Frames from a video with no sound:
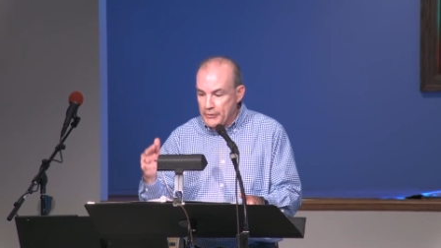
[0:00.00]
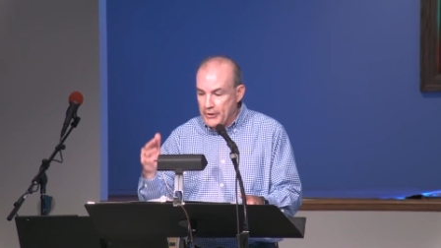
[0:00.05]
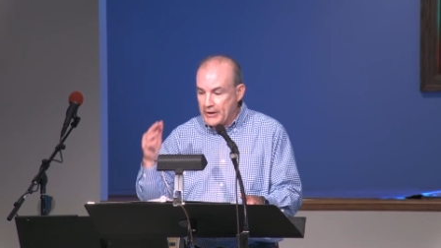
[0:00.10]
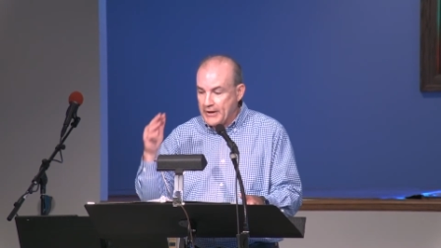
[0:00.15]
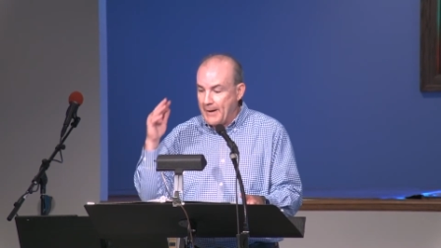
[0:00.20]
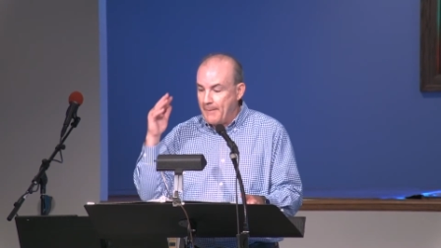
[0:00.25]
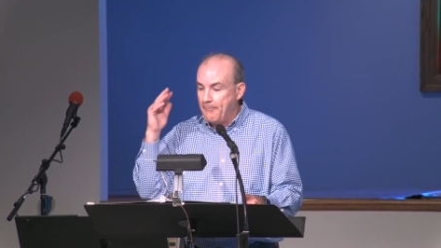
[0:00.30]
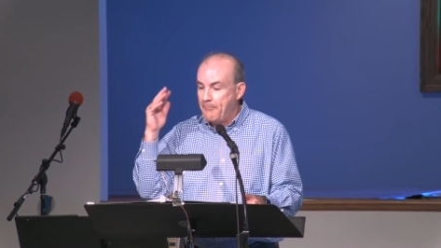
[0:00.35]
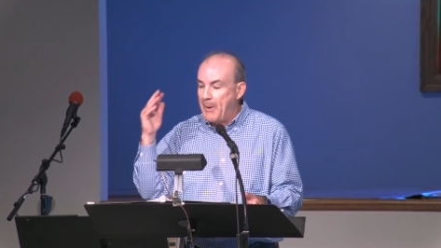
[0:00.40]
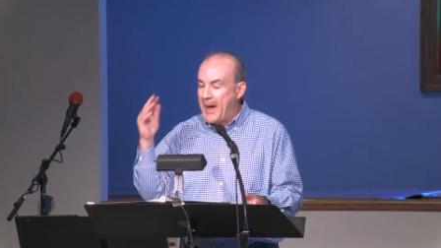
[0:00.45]
the
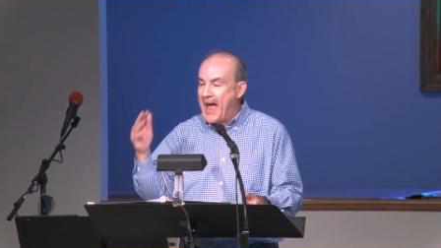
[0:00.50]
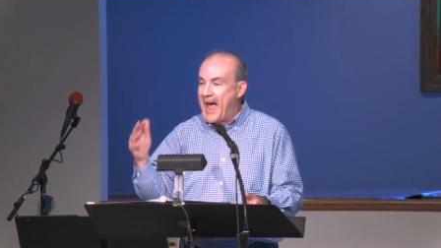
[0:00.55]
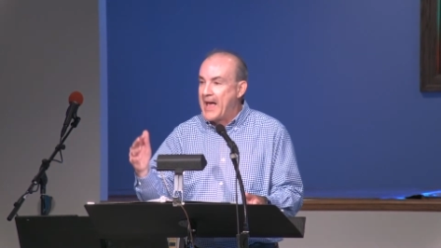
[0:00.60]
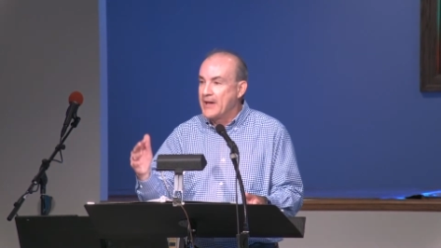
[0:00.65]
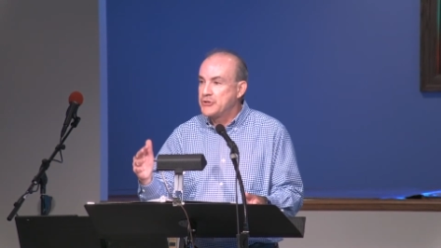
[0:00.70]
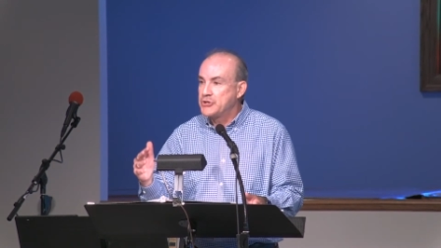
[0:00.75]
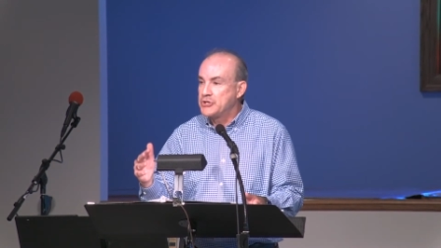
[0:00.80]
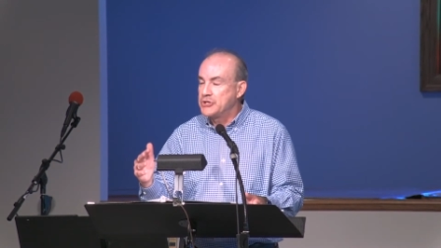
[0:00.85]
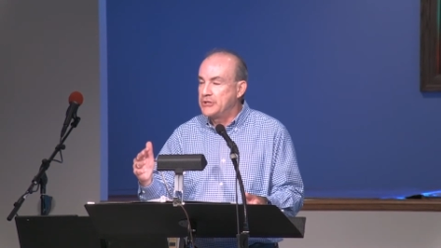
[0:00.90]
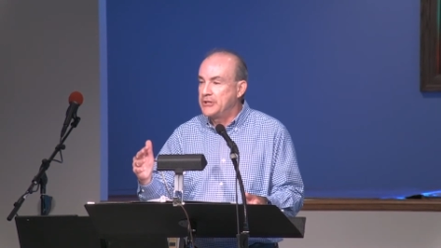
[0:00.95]

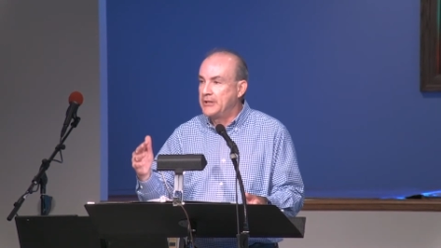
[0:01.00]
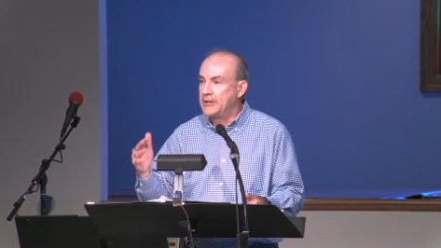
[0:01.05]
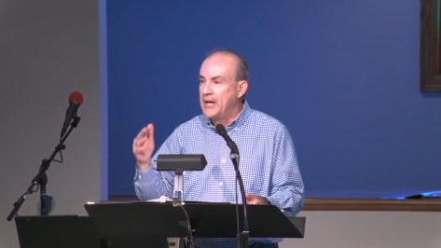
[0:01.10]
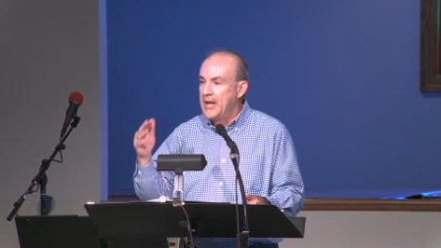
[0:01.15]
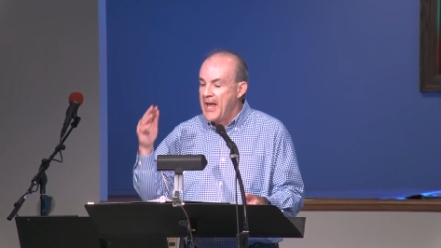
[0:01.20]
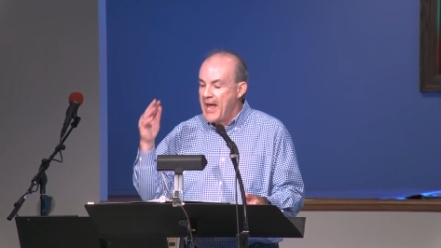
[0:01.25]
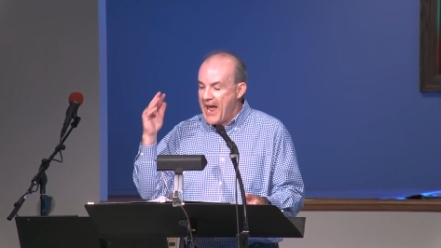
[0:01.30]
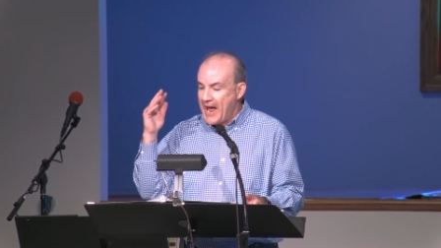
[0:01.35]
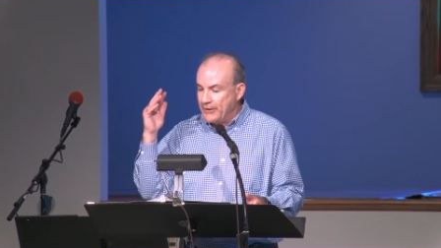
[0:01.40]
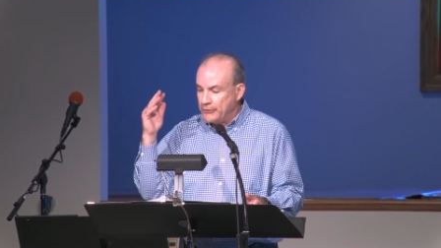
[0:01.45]
compassionate
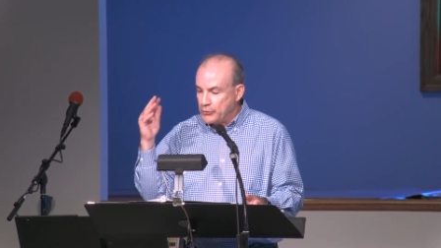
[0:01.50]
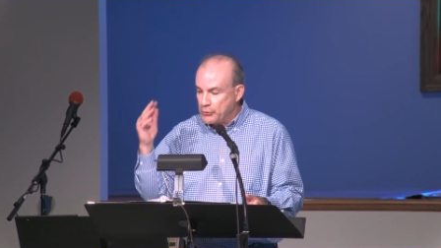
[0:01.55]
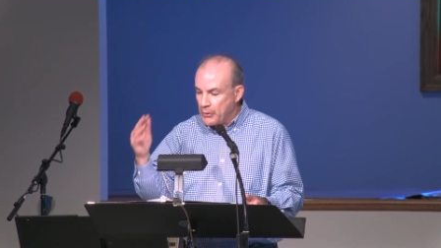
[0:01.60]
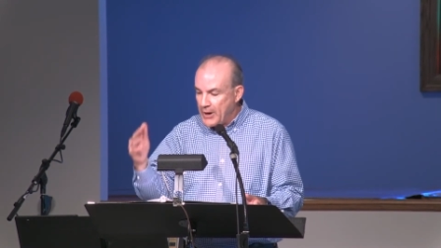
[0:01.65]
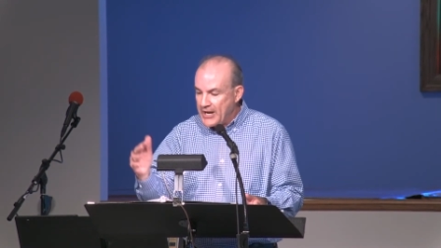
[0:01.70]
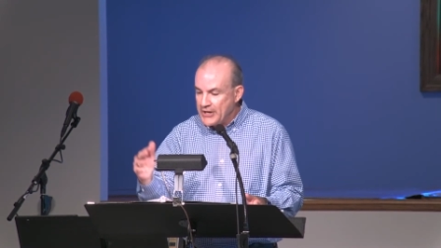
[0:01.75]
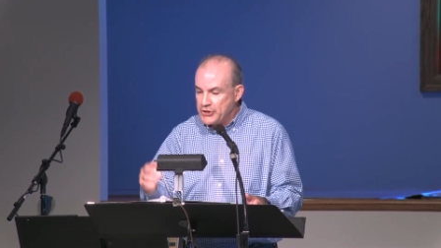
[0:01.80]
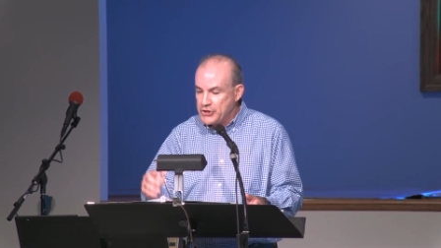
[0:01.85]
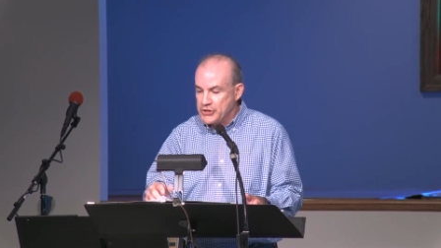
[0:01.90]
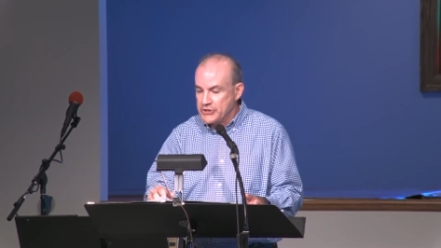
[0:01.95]
and
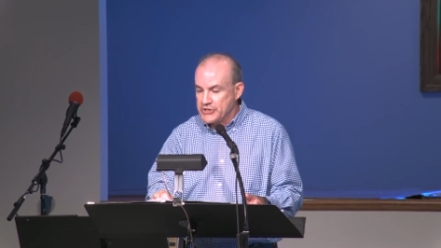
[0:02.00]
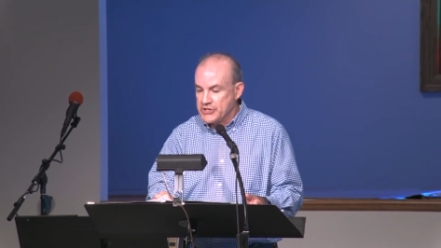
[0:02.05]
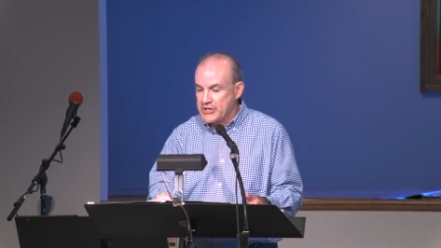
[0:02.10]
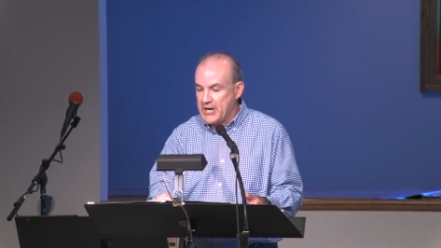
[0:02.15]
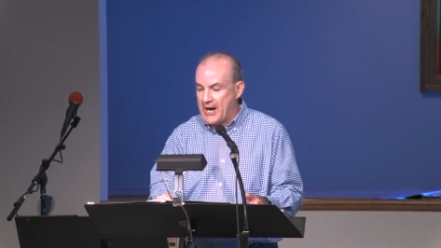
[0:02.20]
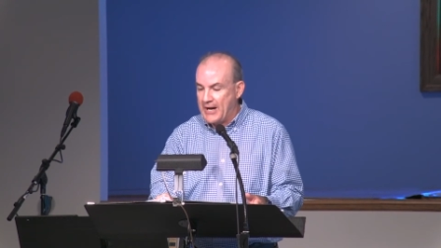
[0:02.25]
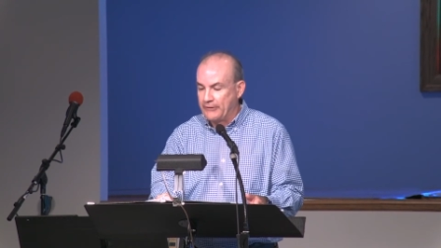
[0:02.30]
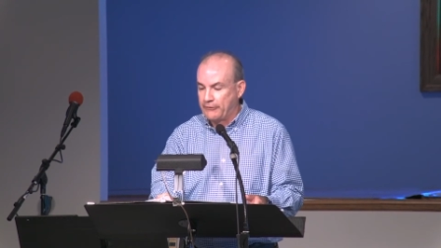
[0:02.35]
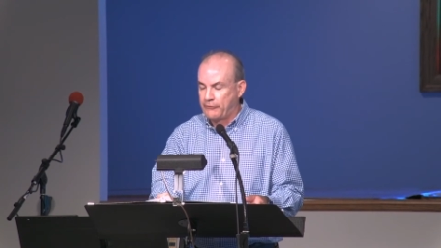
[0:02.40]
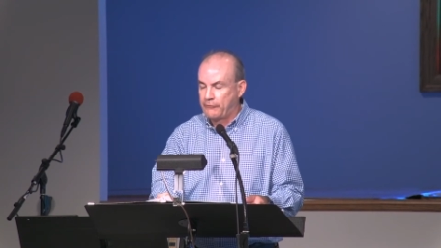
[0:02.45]
gracious
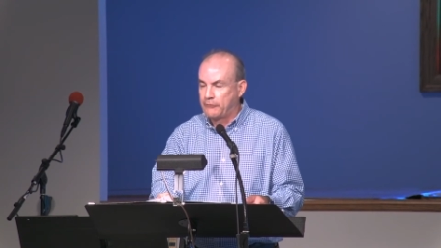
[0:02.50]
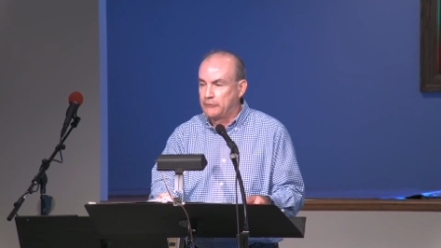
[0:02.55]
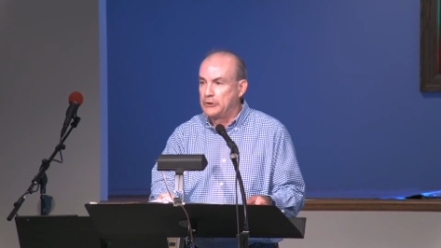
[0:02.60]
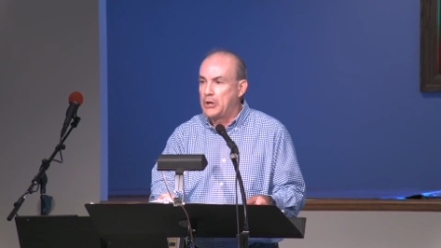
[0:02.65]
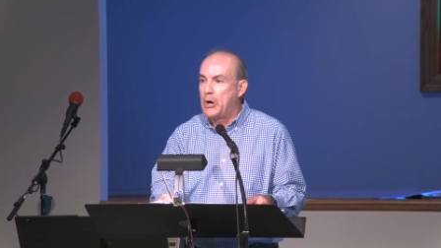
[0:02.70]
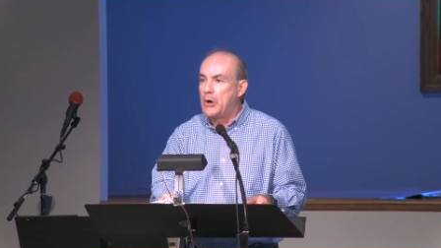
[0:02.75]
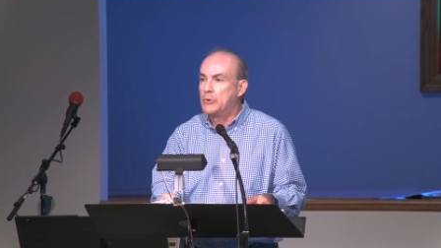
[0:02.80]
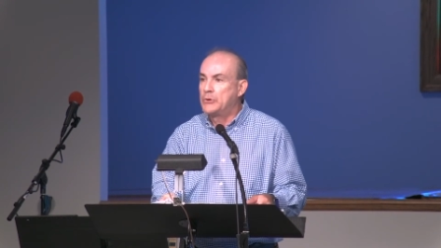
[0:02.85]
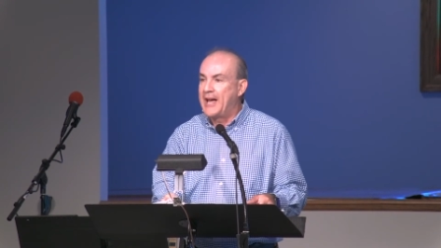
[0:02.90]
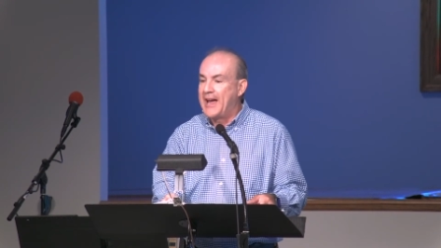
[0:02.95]
God,
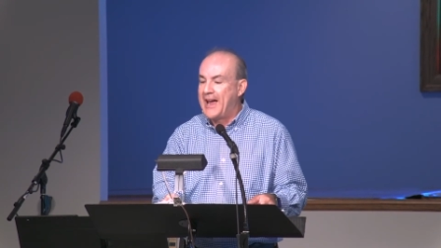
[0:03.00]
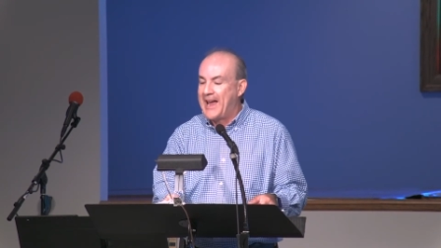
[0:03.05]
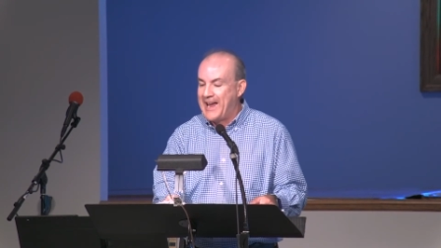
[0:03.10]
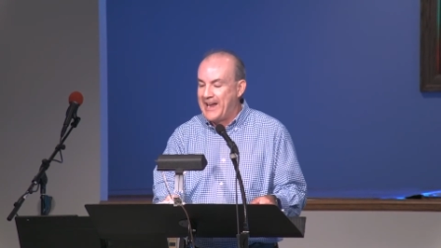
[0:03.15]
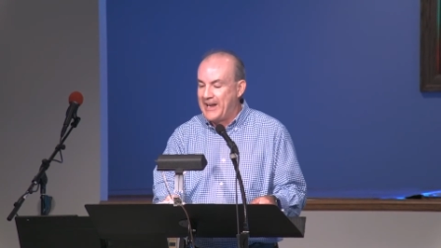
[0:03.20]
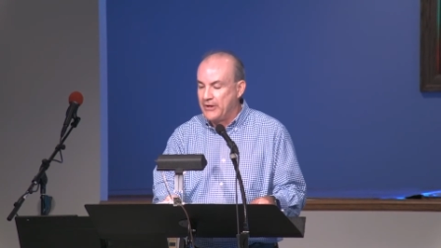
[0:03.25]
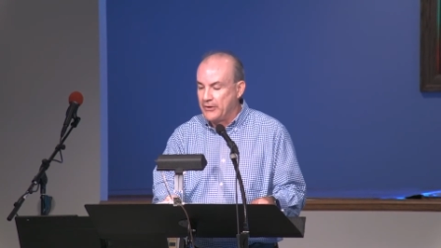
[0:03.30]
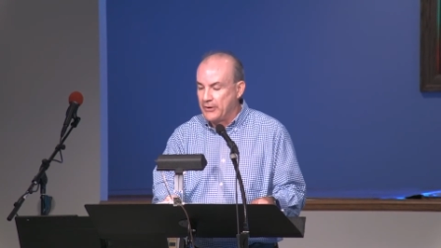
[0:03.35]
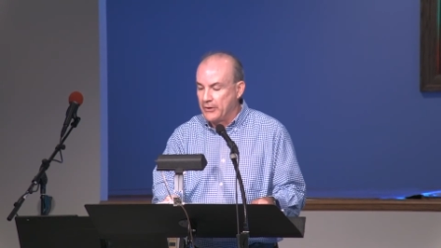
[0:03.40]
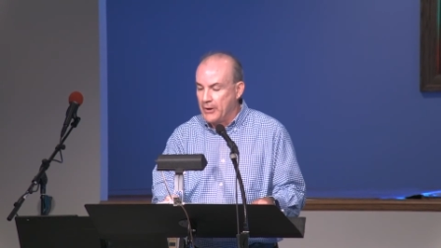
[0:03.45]
slow to
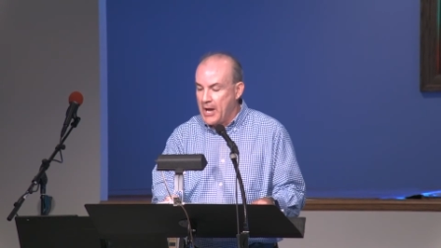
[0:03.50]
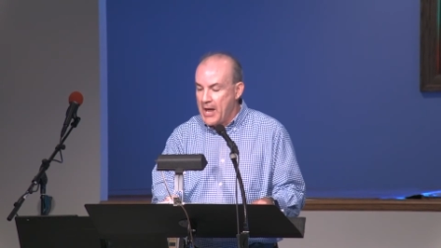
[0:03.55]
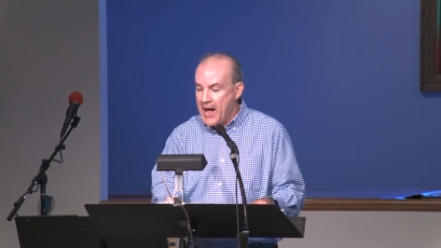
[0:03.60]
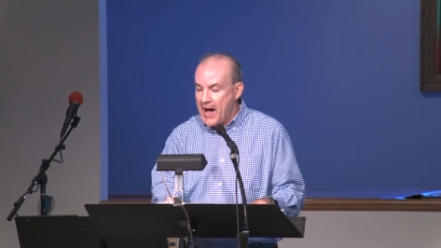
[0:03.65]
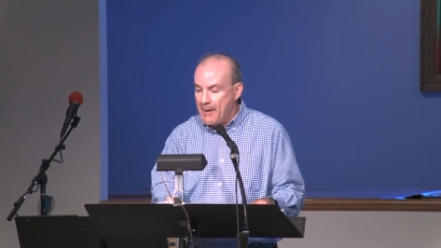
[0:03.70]
anger,